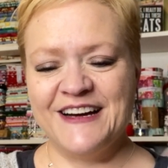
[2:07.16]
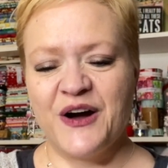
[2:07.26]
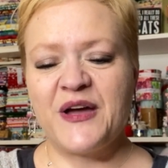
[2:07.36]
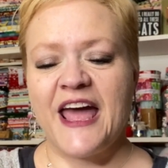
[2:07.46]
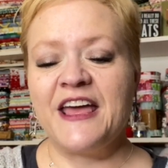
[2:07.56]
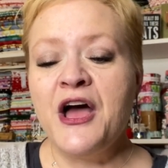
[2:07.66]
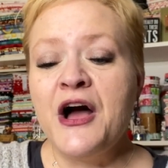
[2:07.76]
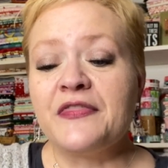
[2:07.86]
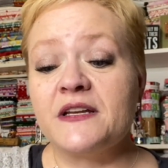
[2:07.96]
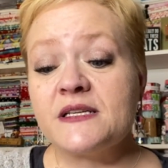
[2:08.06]
Okay,
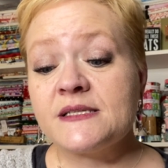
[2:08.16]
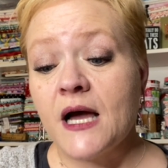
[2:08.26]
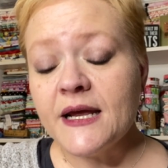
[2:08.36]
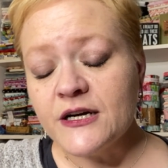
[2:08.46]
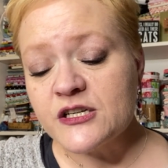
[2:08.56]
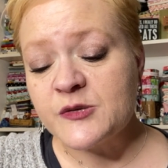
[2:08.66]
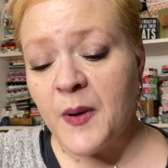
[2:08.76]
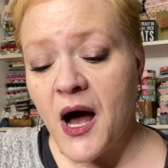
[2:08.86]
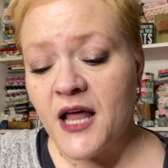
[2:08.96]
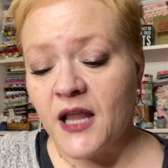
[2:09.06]
the designer
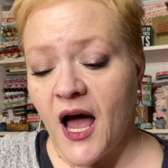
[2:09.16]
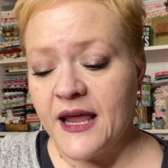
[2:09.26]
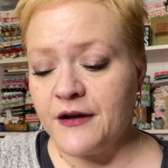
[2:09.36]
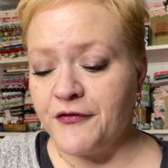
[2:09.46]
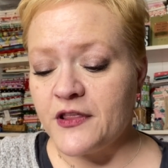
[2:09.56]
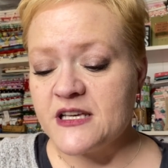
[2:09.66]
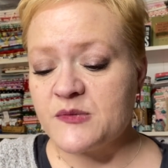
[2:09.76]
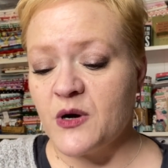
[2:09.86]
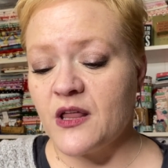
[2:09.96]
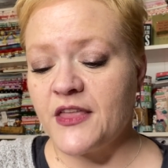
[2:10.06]
spotlight for this
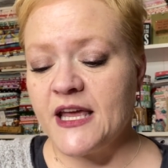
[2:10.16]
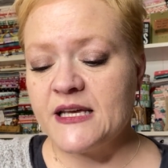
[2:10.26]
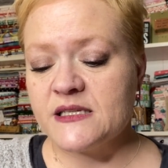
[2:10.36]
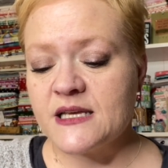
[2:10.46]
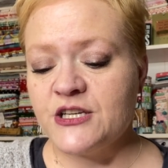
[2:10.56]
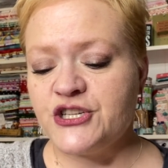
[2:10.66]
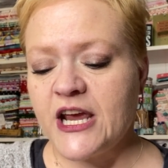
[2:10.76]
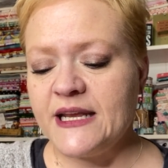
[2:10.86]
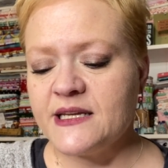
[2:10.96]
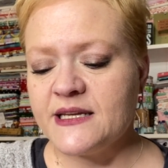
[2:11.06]
month is
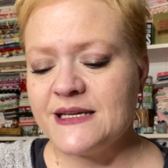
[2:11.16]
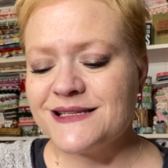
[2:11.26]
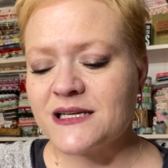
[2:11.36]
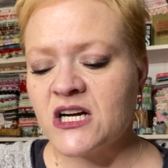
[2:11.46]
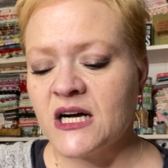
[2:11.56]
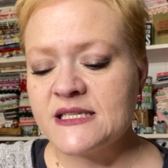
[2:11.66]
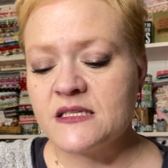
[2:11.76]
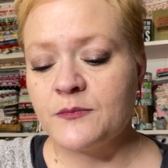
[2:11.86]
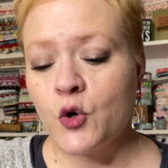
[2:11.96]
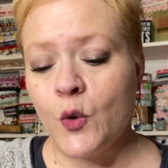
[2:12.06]
JD's
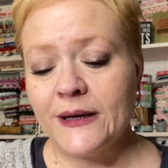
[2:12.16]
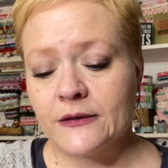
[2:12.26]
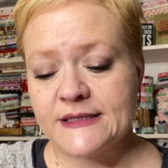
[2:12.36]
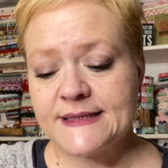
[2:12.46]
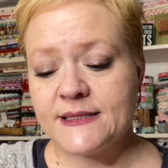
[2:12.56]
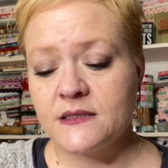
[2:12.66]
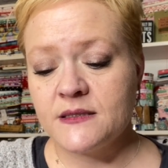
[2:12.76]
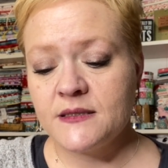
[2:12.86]
Custom Quilts.